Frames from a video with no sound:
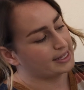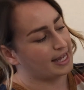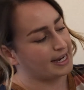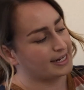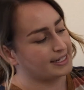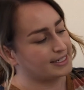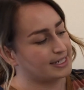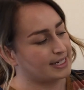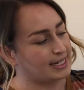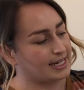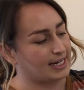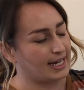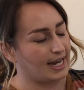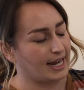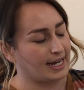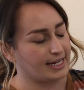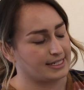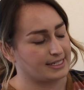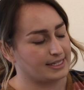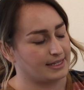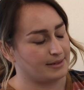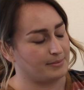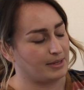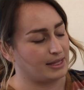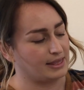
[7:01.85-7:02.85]
line to
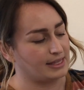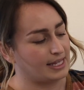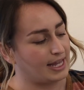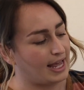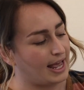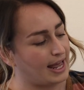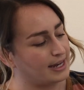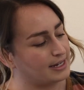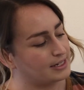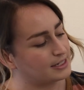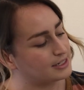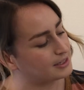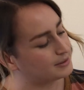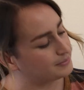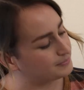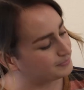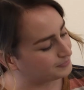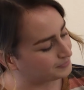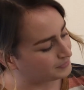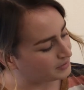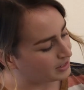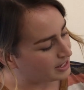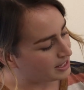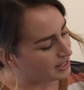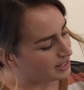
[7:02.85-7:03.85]
connect them at the end.
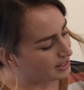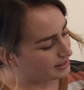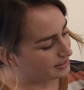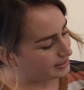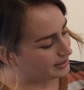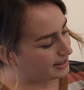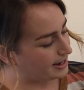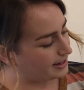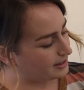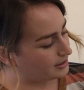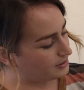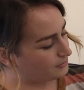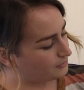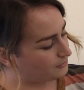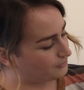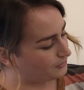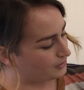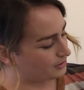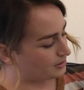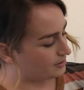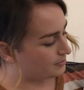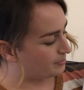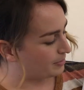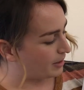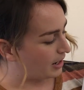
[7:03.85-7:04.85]
Then for
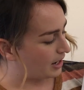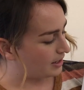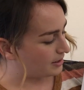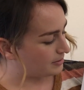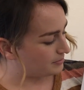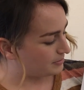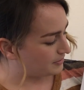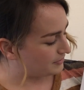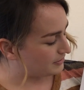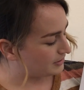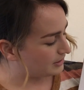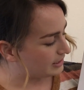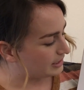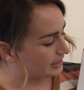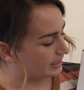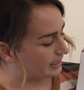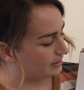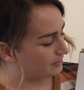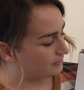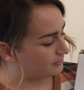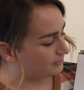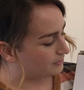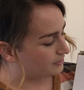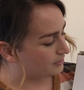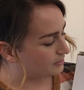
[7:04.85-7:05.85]
the bottom of the
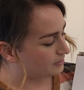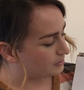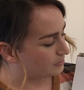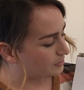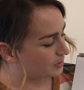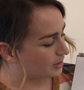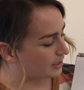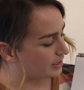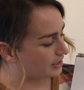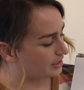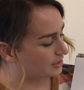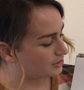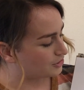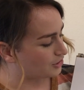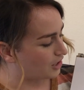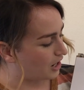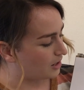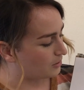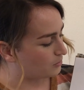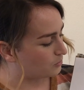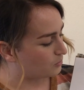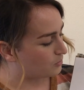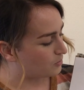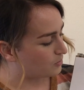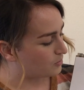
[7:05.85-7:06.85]
leaf, we're going to
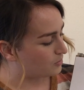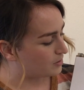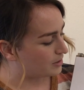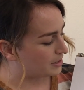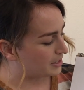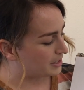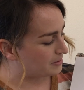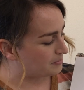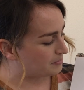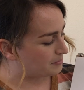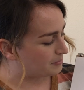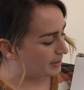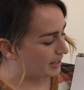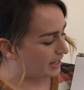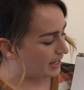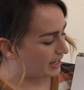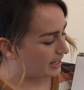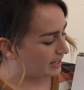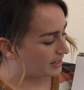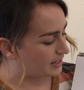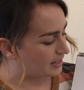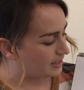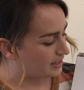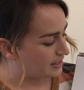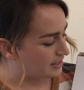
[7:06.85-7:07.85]
draw one
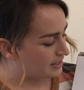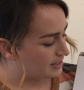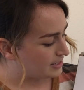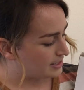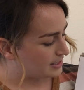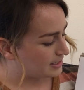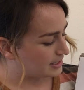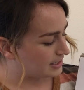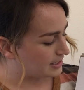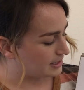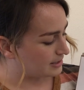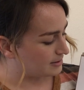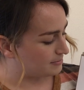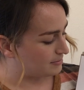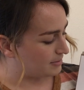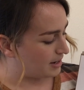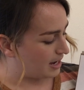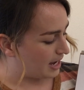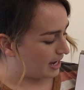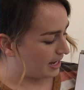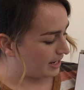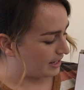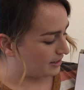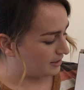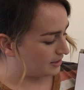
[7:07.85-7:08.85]
big
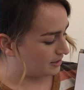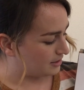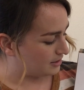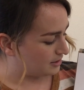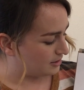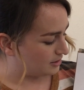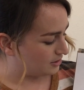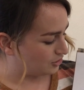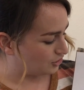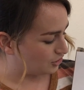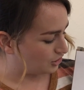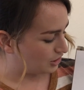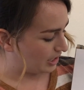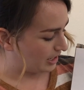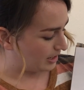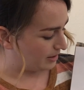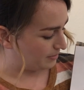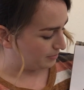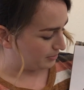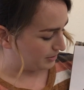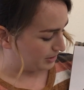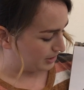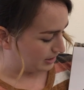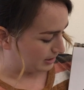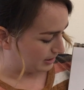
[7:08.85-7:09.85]
smile
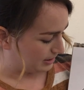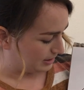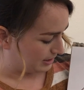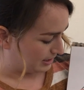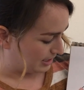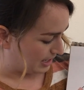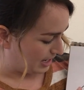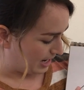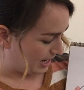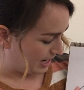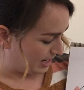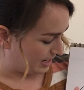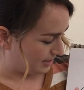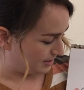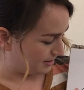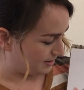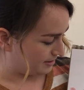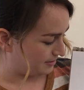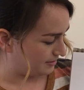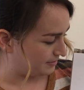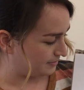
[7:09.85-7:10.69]
shaped line.